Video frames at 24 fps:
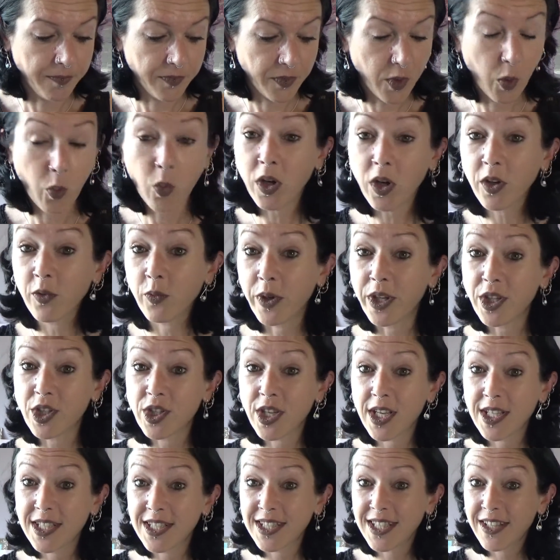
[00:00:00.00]
One of which
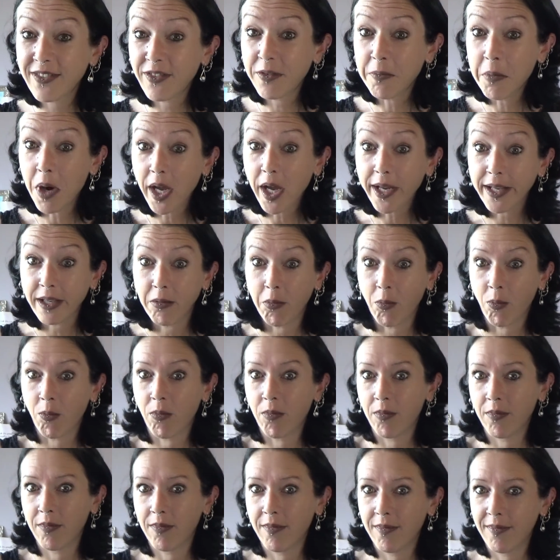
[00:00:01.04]
isn't even mine.
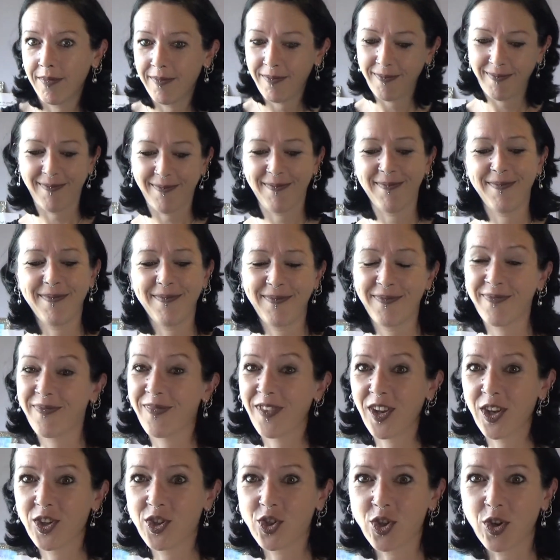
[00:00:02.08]

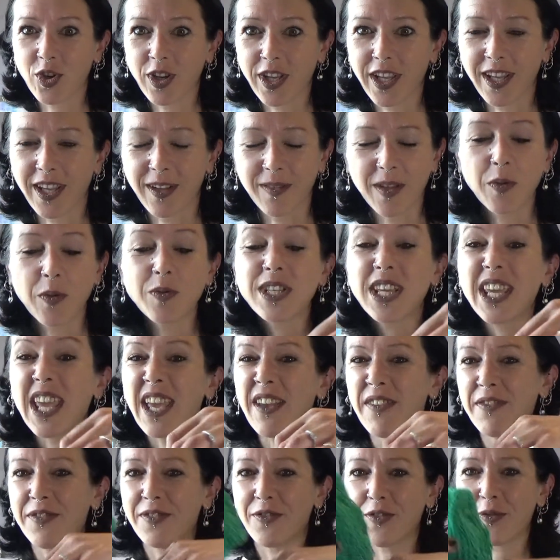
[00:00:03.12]
Shocking. It was a
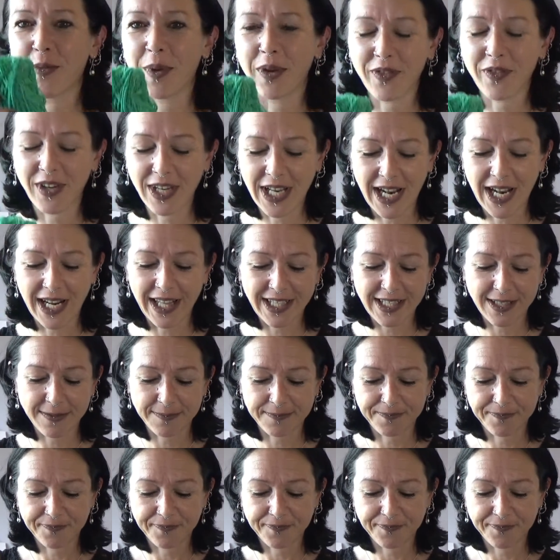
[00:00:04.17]
gift from my friend Alex.